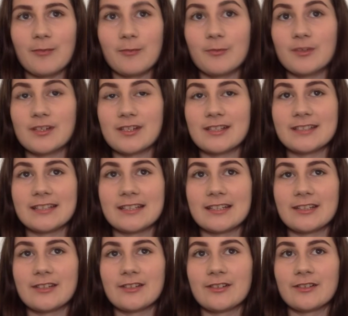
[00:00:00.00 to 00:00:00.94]
which is
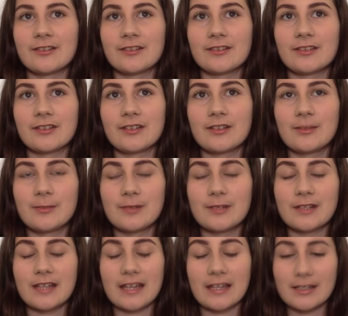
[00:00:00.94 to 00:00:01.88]
like your
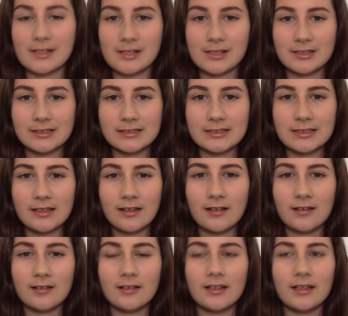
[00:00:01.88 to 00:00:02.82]
communication
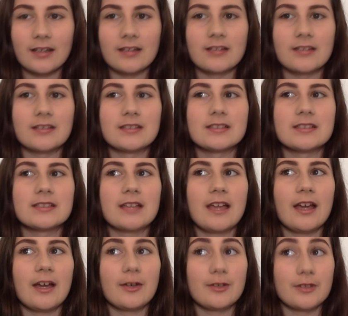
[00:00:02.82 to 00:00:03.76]
style and
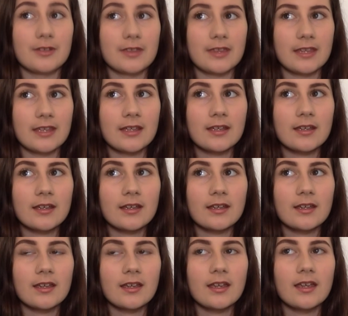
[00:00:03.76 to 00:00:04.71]
how you think.
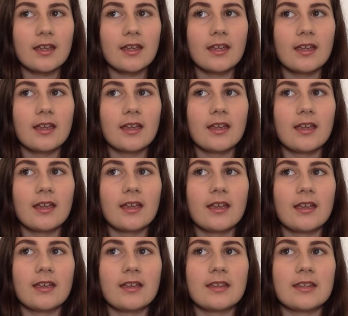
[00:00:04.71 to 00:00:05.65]

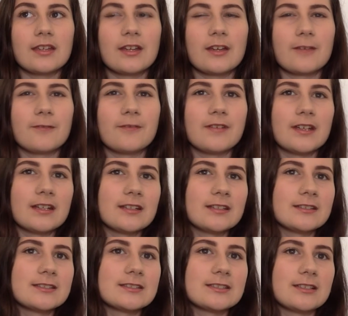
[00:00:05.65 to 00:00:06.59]
And then you have
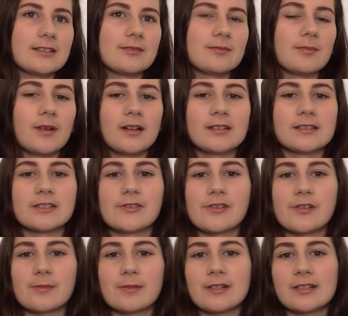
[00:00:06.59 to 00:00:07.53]
Venus and Mars and
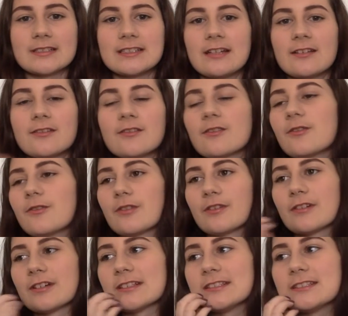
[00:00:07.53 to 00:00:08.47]
Jupiter and Saturn and all the
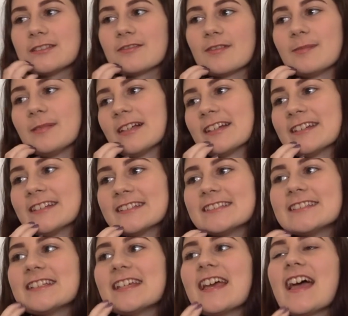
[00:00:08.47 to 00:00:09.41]
rest of the
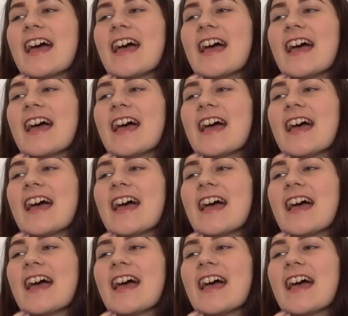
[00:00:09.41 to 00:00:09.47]
planets.